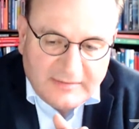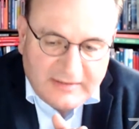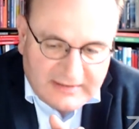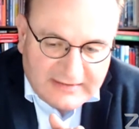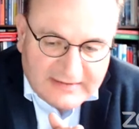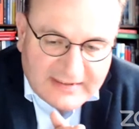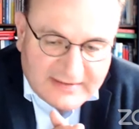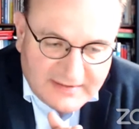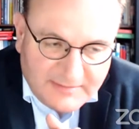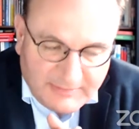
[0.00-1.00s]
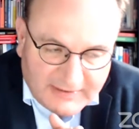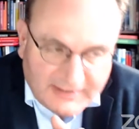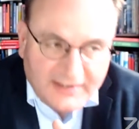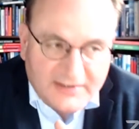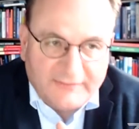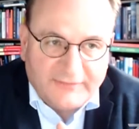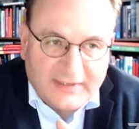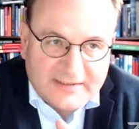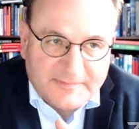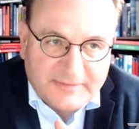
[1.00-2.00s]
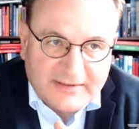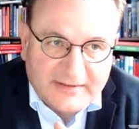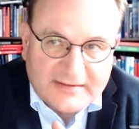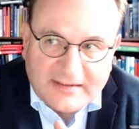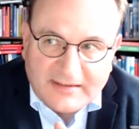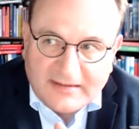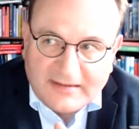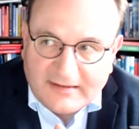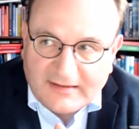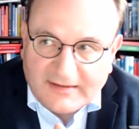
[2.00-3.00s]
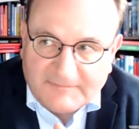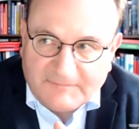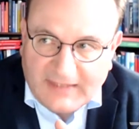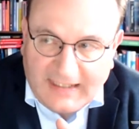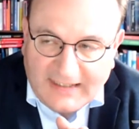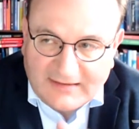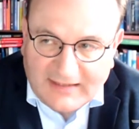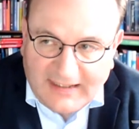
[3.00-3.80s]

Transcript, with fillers: And, and this has an implication for us because um, I,